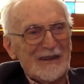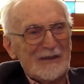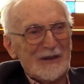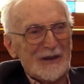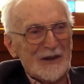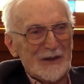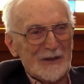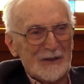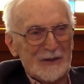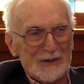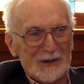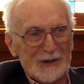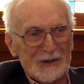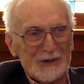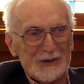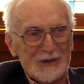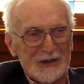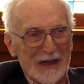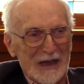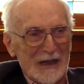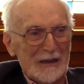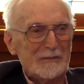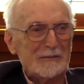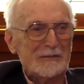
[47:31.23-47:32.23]
for the first
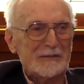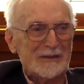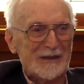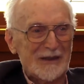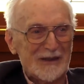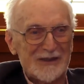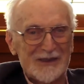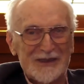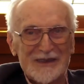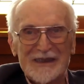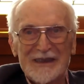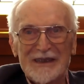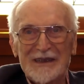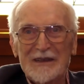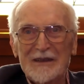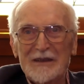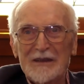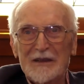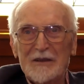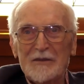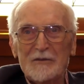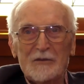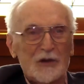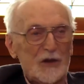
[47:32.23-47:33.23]
time, just
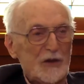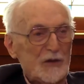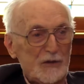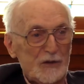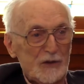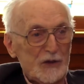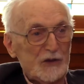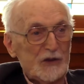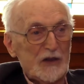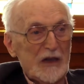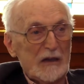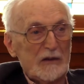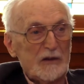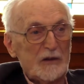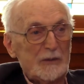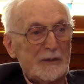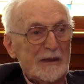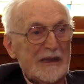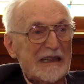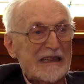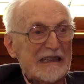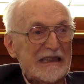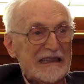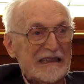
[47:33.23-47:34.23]
for the first time
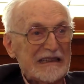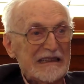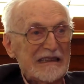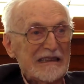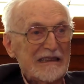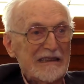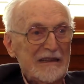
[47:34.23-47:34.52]
speaking